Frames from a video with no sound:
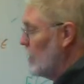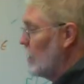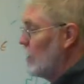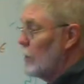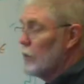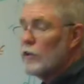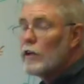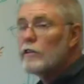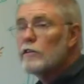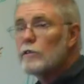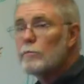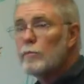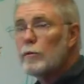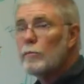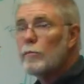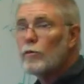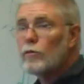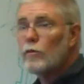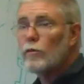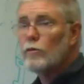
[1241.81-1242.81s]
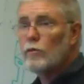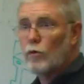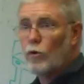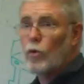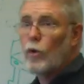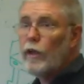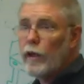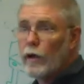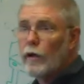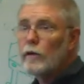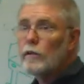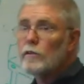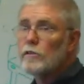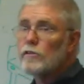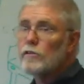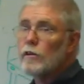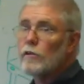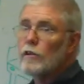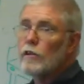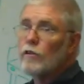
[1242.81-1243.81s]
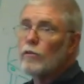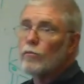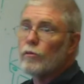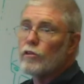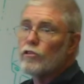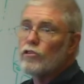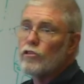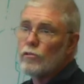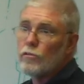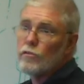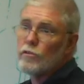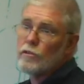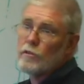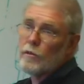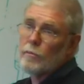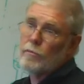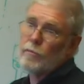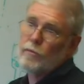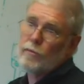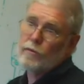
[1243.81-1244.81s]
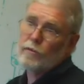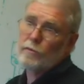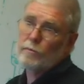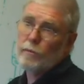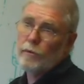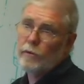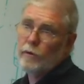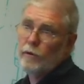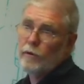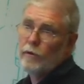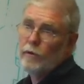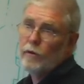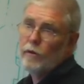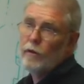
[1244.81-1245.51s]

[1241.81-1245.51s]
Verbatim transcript: It tends to be more quicker, so then you reduce some of the speed.